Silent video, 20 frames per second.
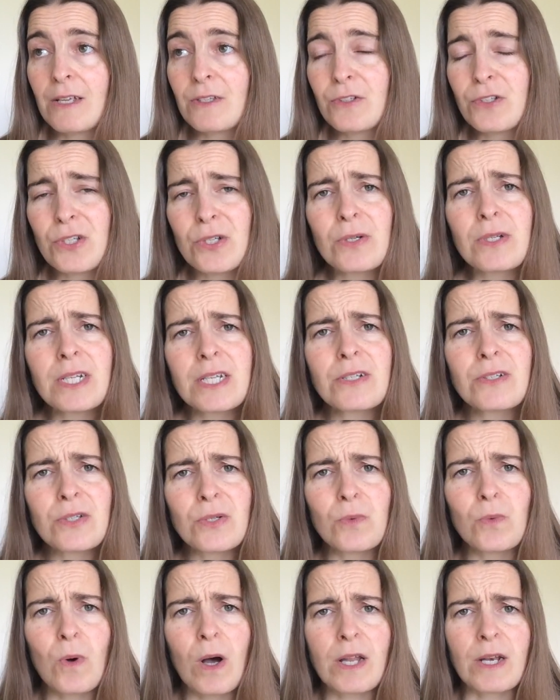tune
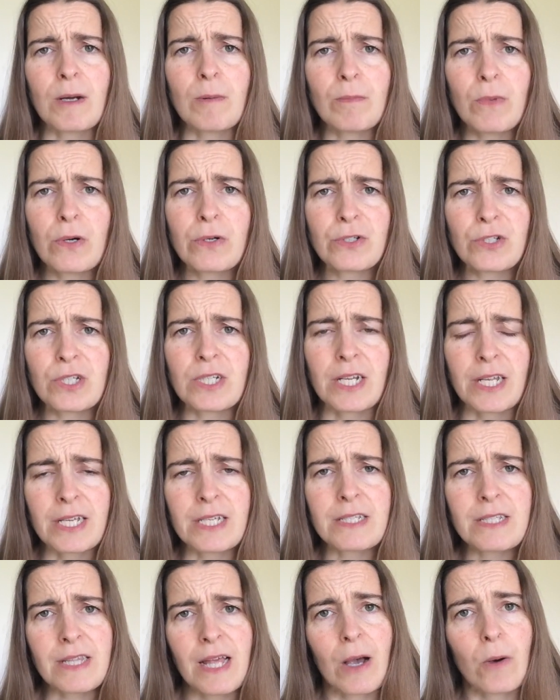into what emotion
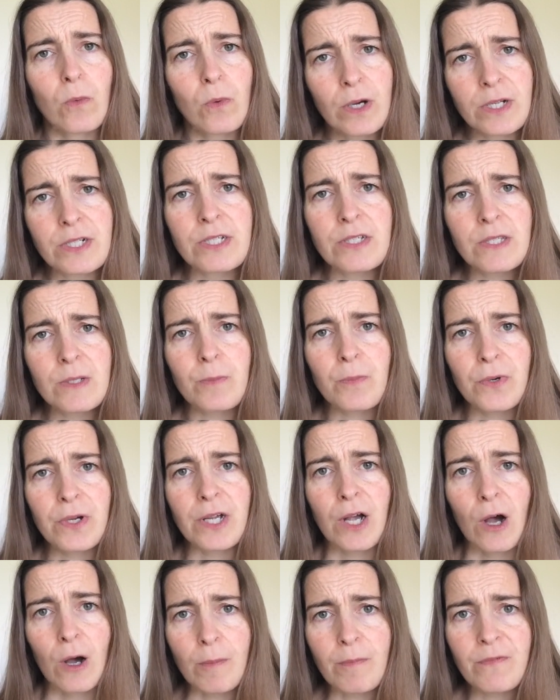is that. What does it
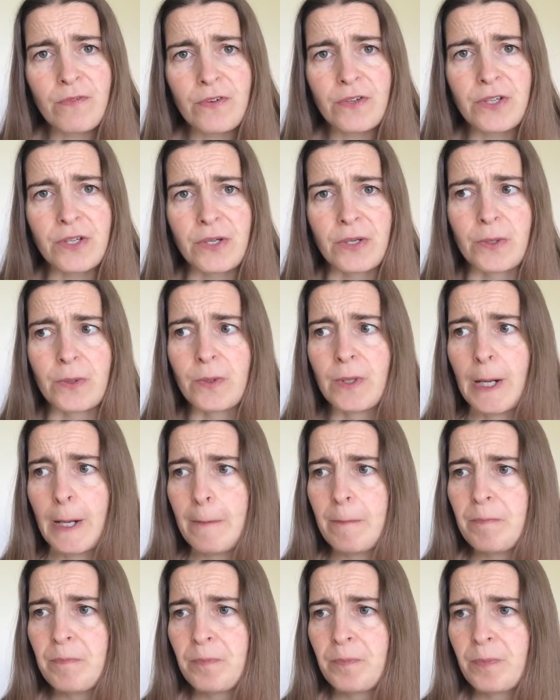bring up for you?
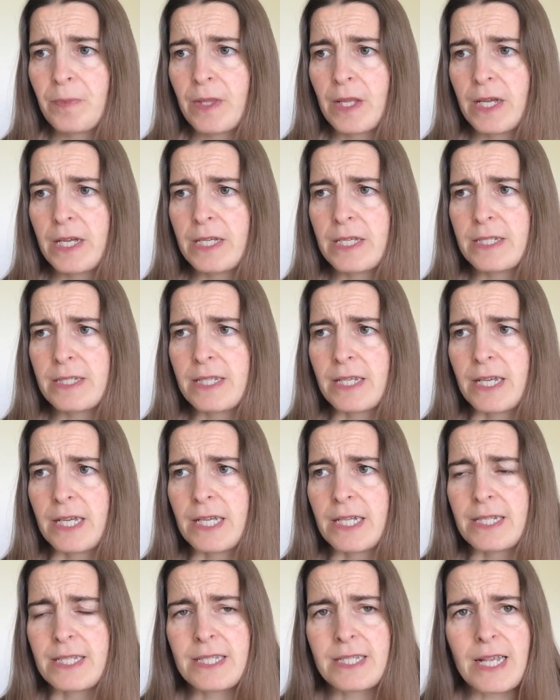Is
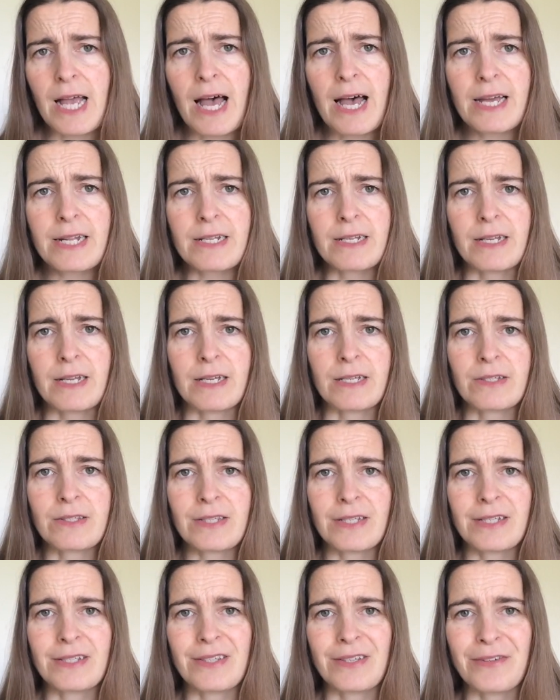it
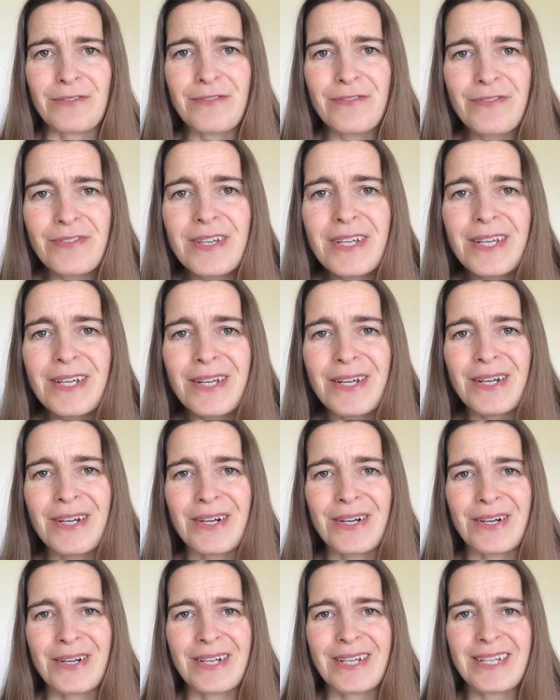sadness? Is it
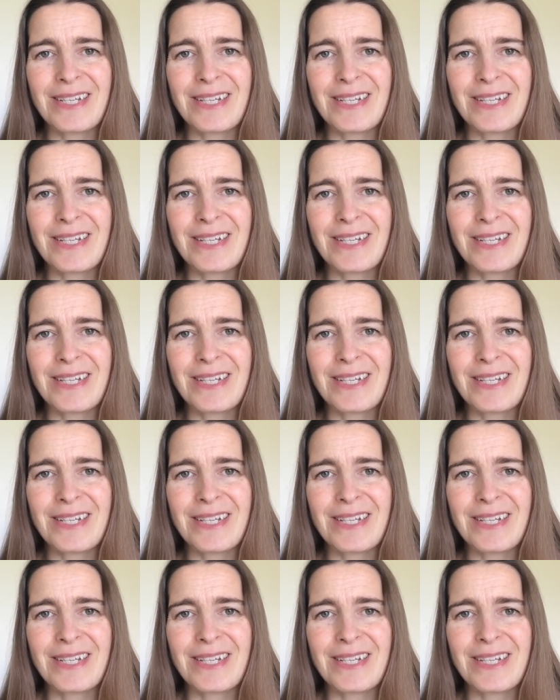fear?